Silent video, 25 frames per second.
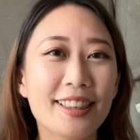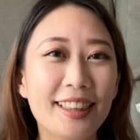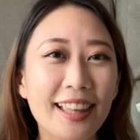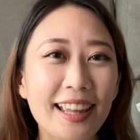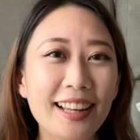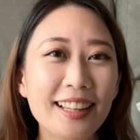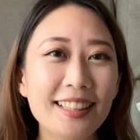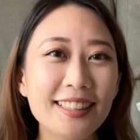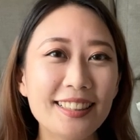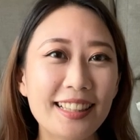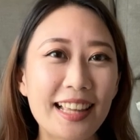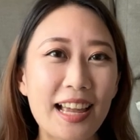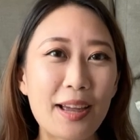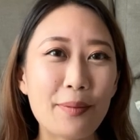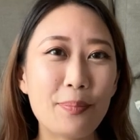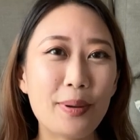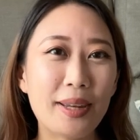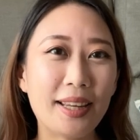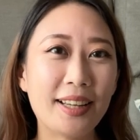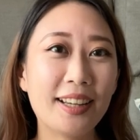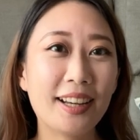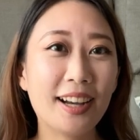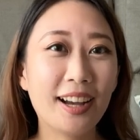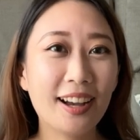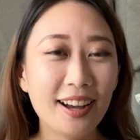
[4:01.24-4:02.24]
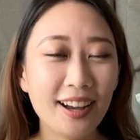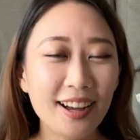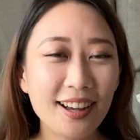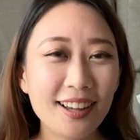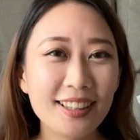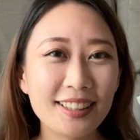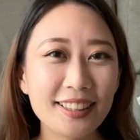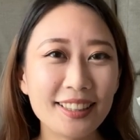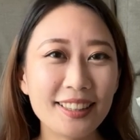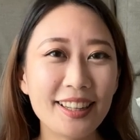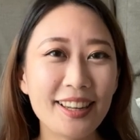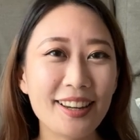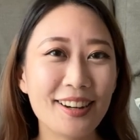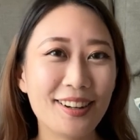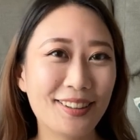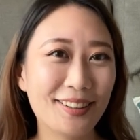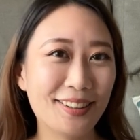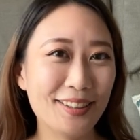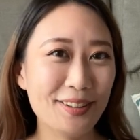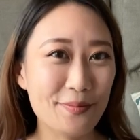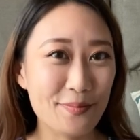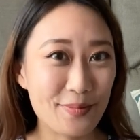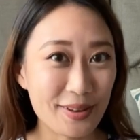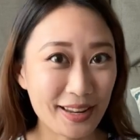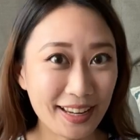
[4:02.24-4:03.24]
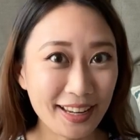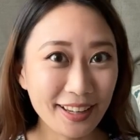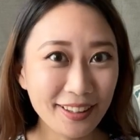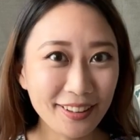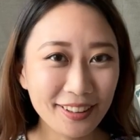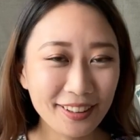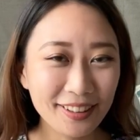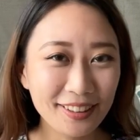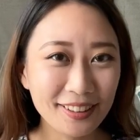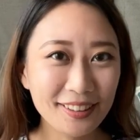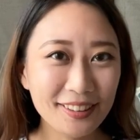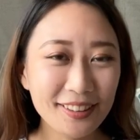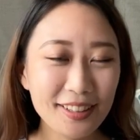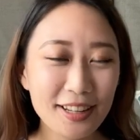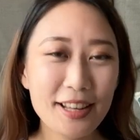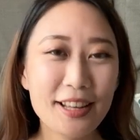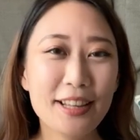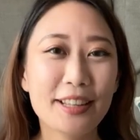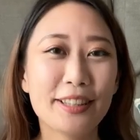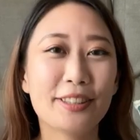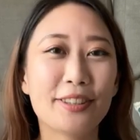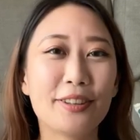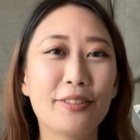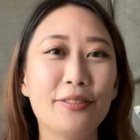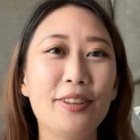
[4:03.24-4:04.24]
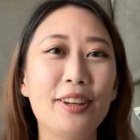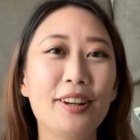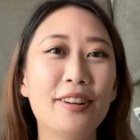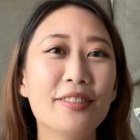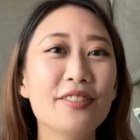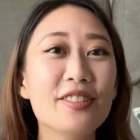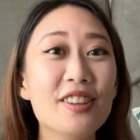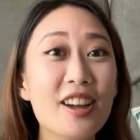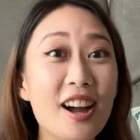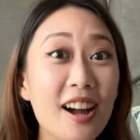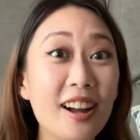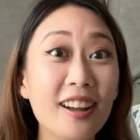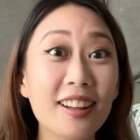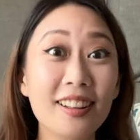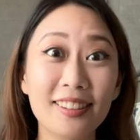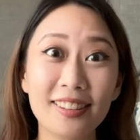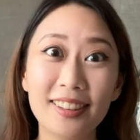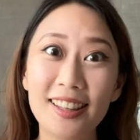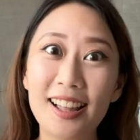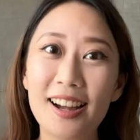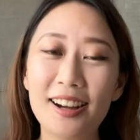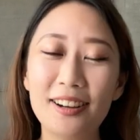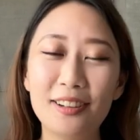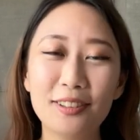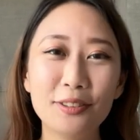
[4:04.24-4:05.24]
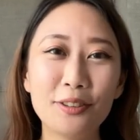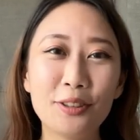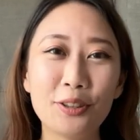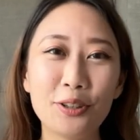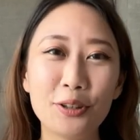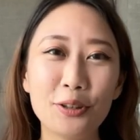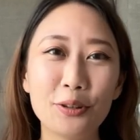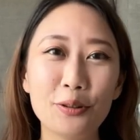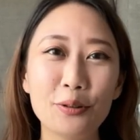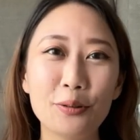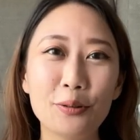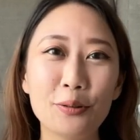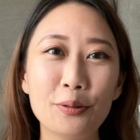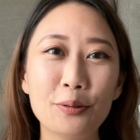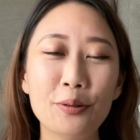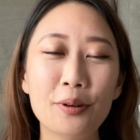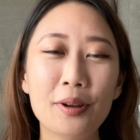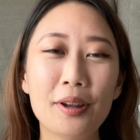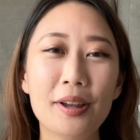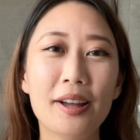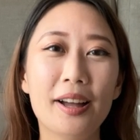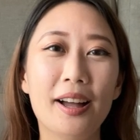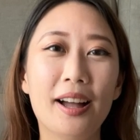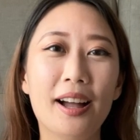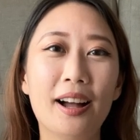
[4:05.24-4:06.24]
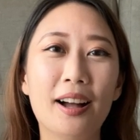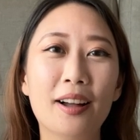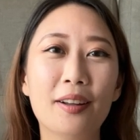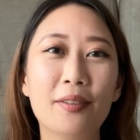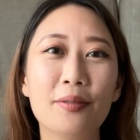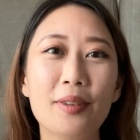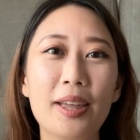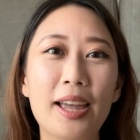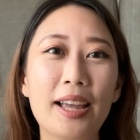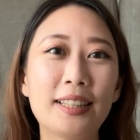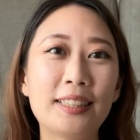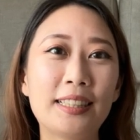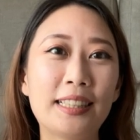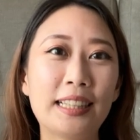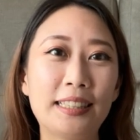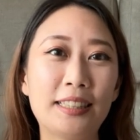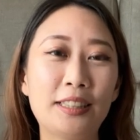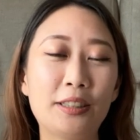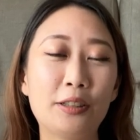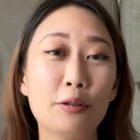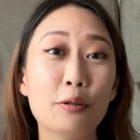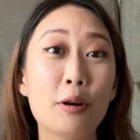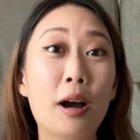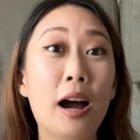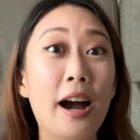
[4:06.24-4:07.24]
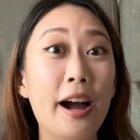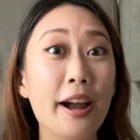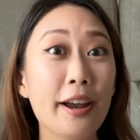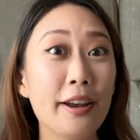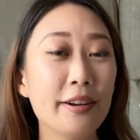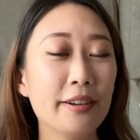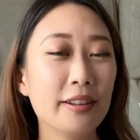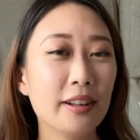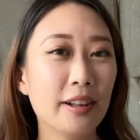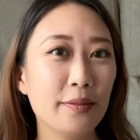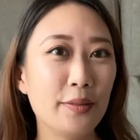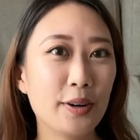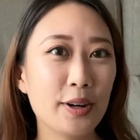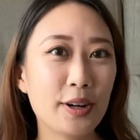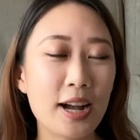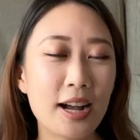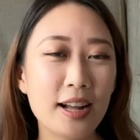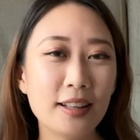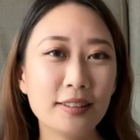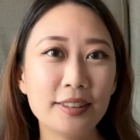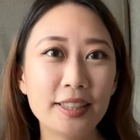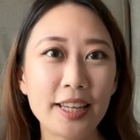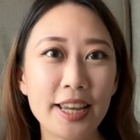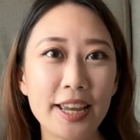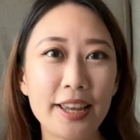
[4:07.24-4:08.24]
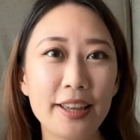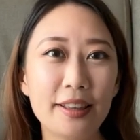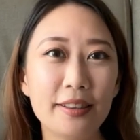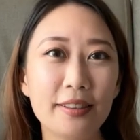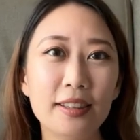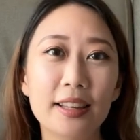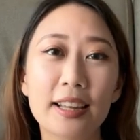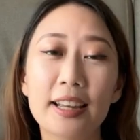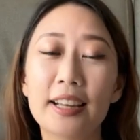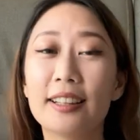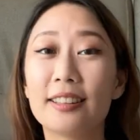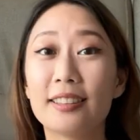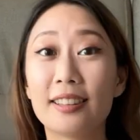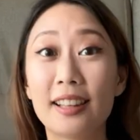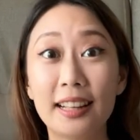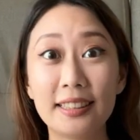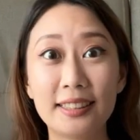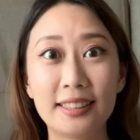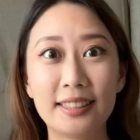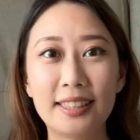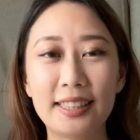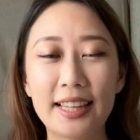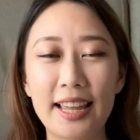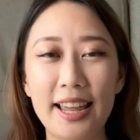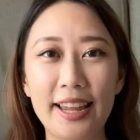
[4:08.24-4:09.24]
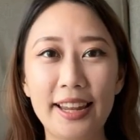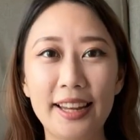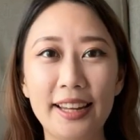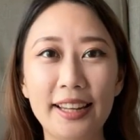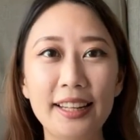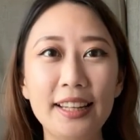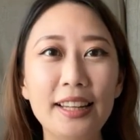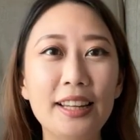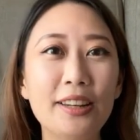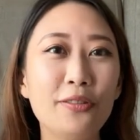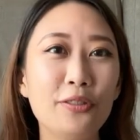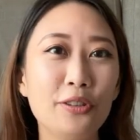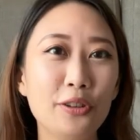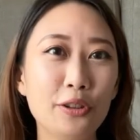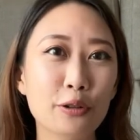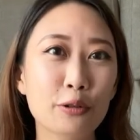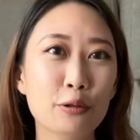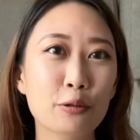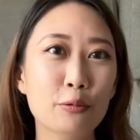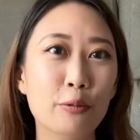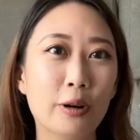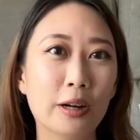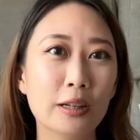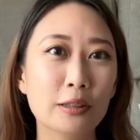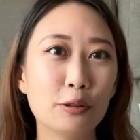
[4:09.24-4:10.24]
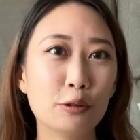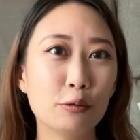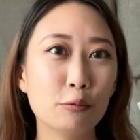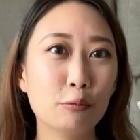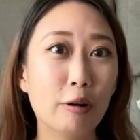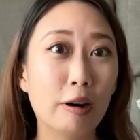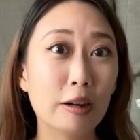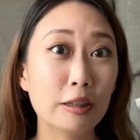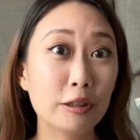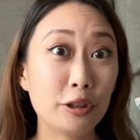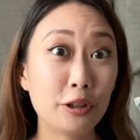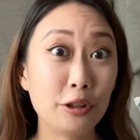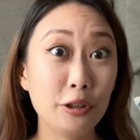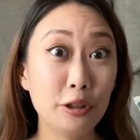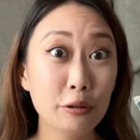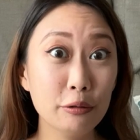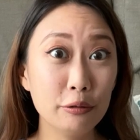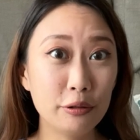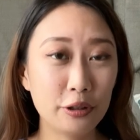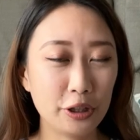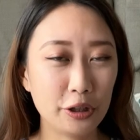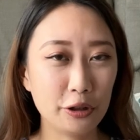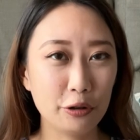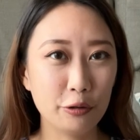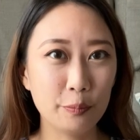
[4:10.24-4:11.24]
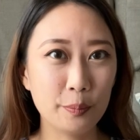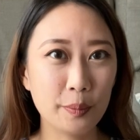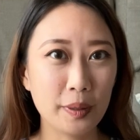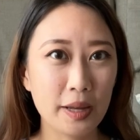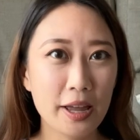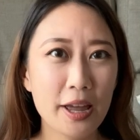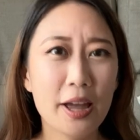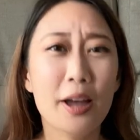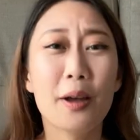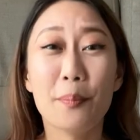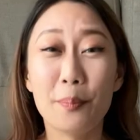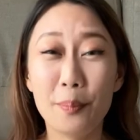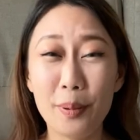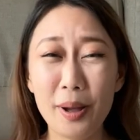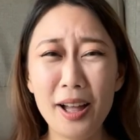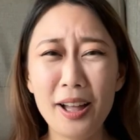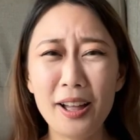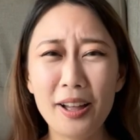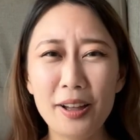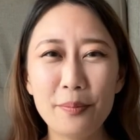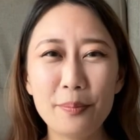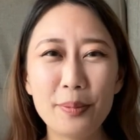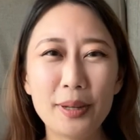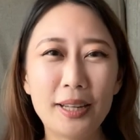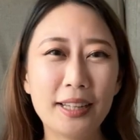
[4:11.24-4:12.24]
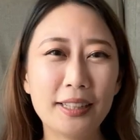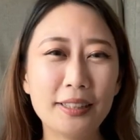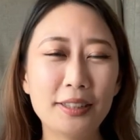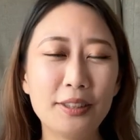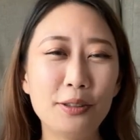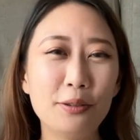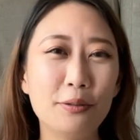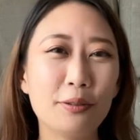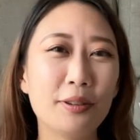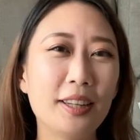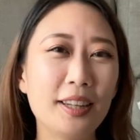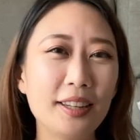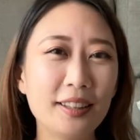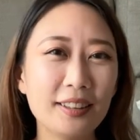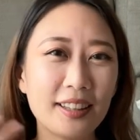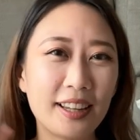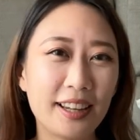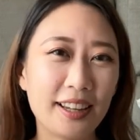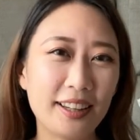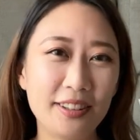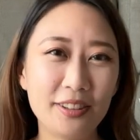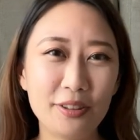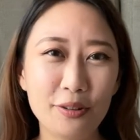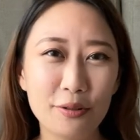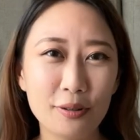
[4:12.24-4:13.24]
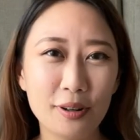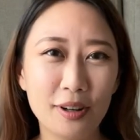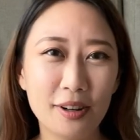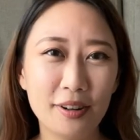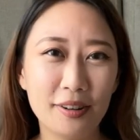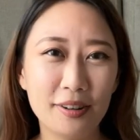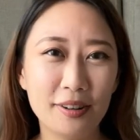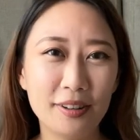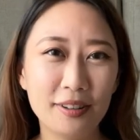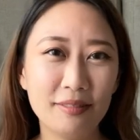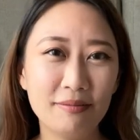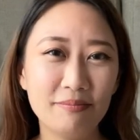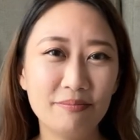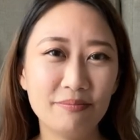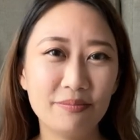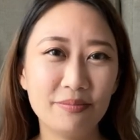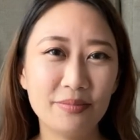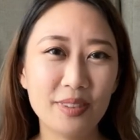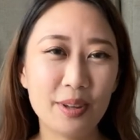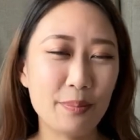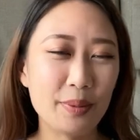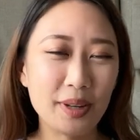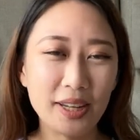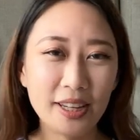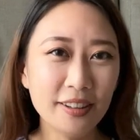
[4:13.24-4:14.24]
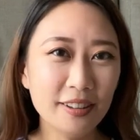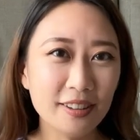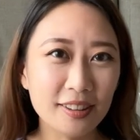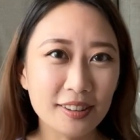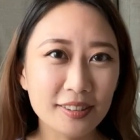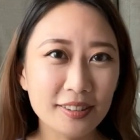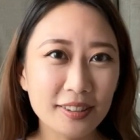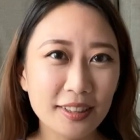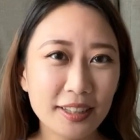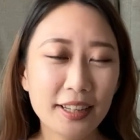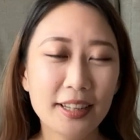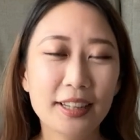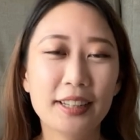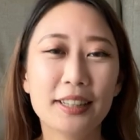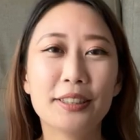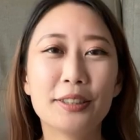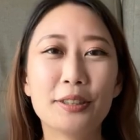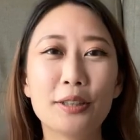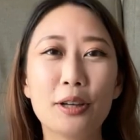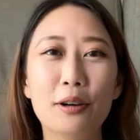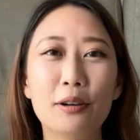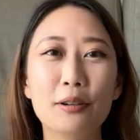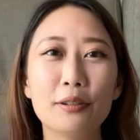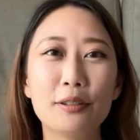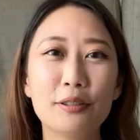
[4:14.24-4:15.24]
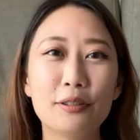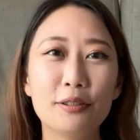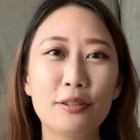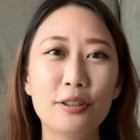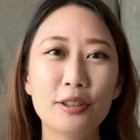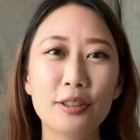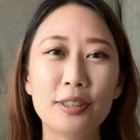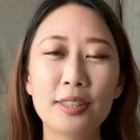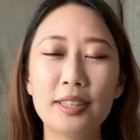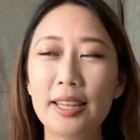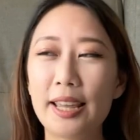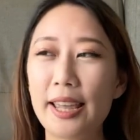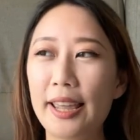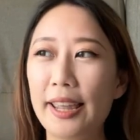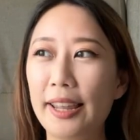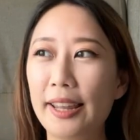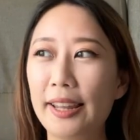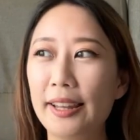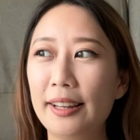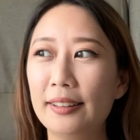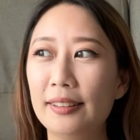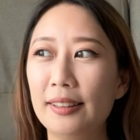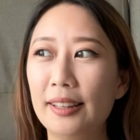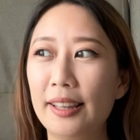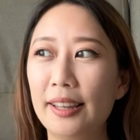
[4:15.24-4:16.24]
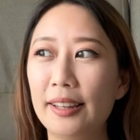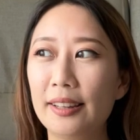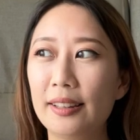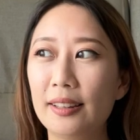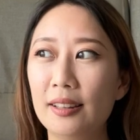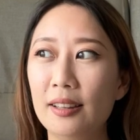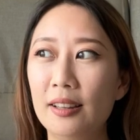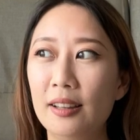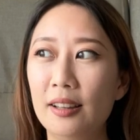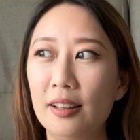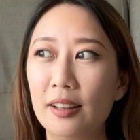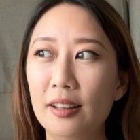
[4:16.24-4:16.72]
think that because they are a beginner, so they are not allowed to access to higher level content, let's say if you want to watch YouTube, but because you think like you are a beginner, so you just say like